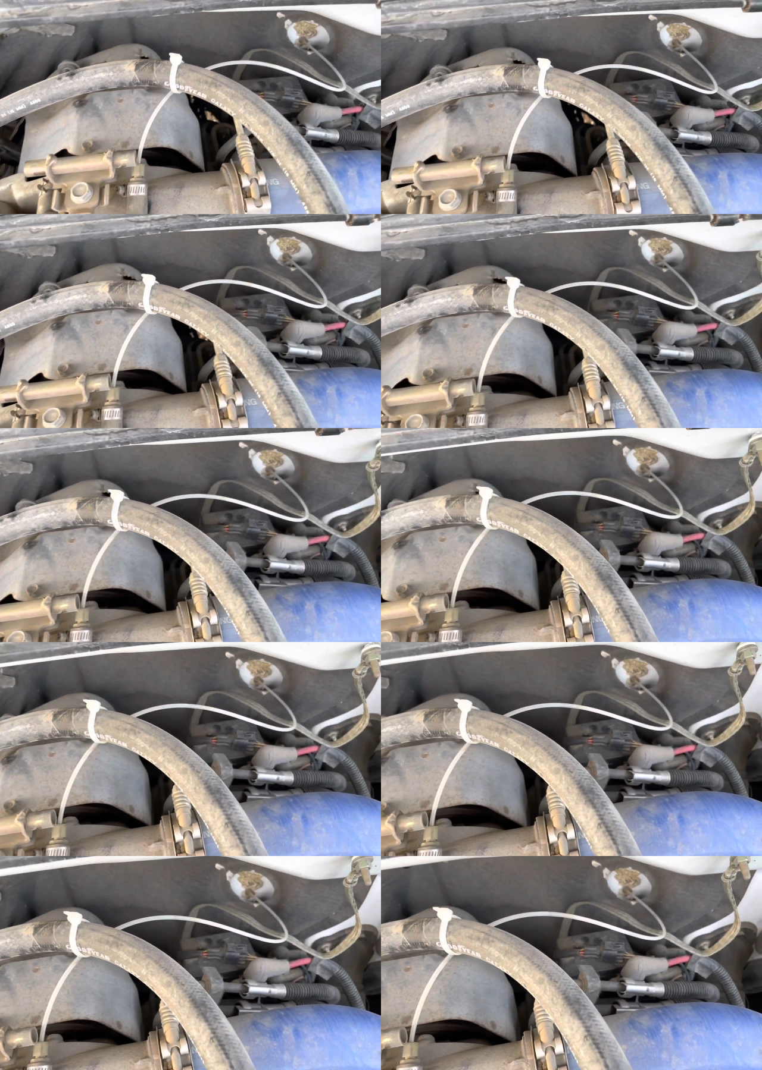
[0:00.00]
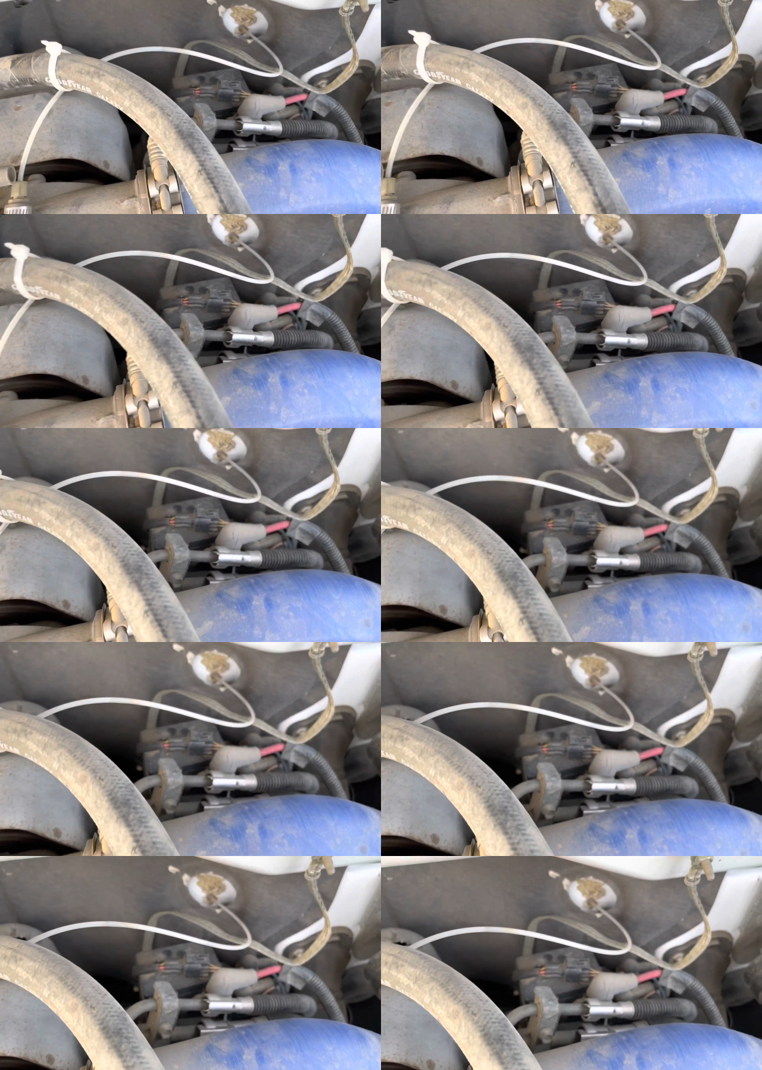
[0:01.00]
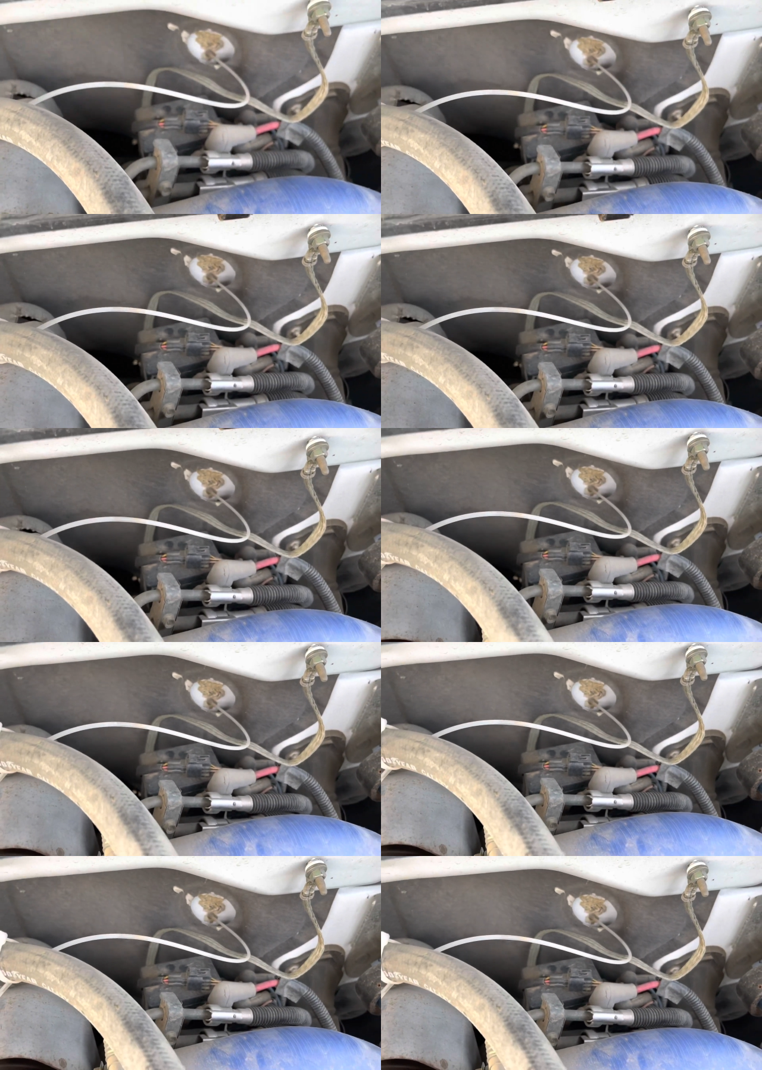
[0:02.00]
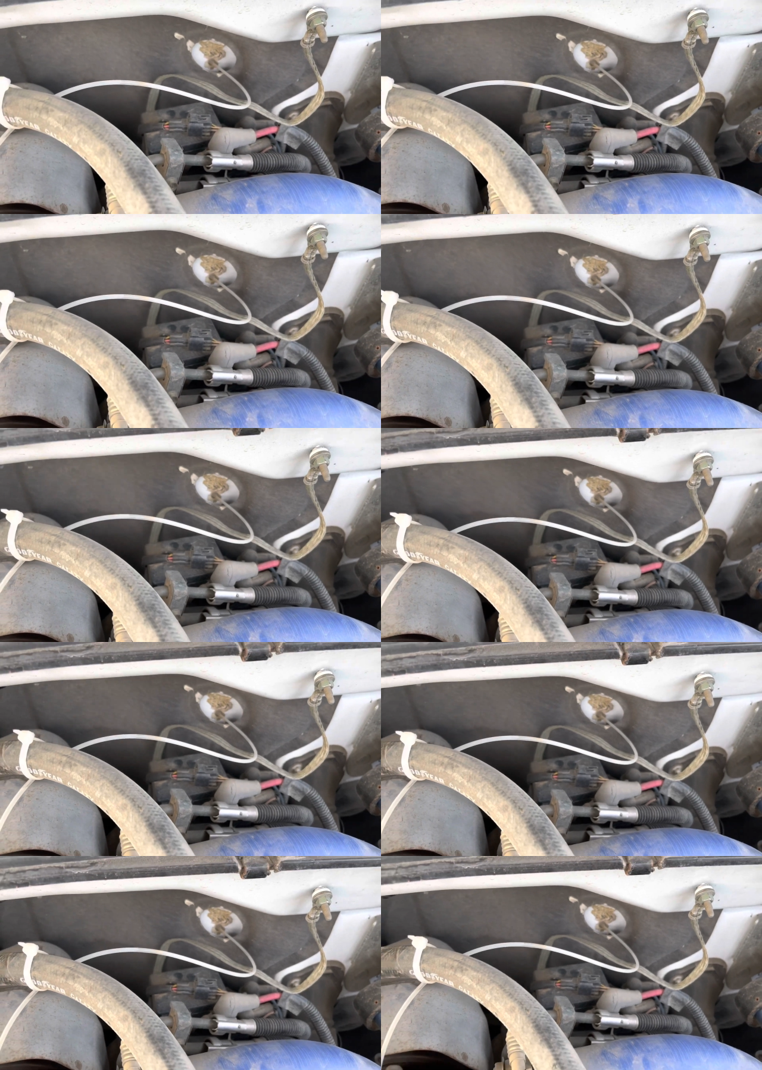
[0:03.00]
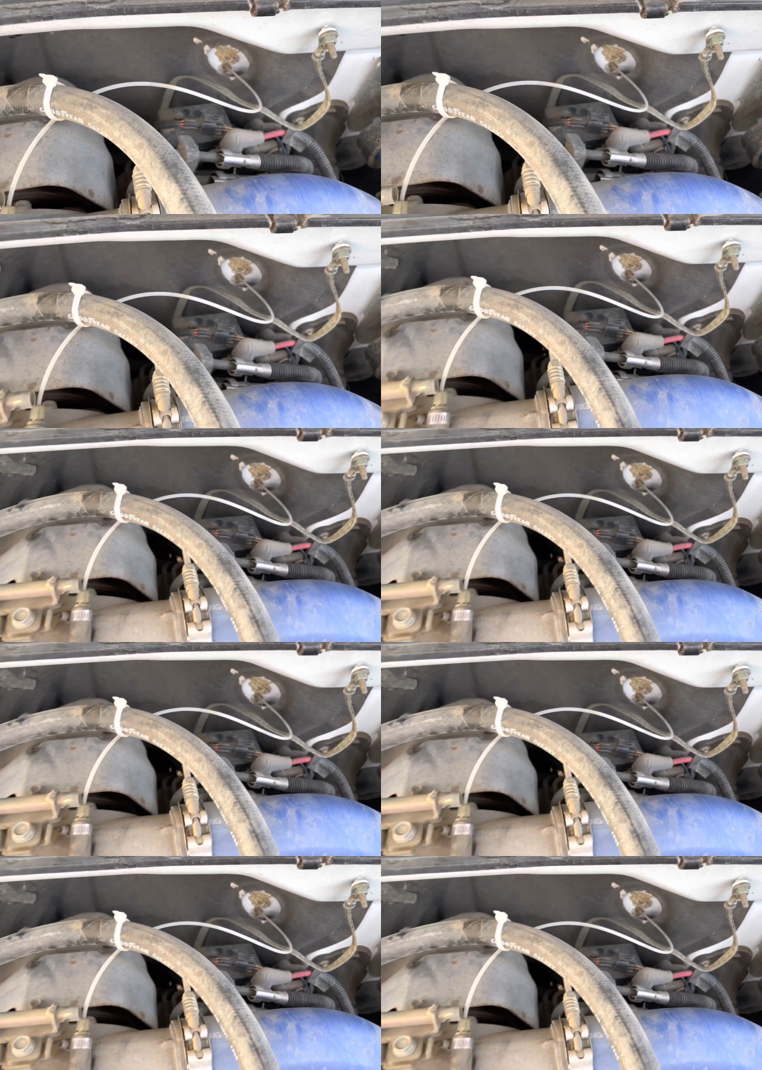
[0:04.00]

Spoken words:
No face is visible, so there are no lips to read.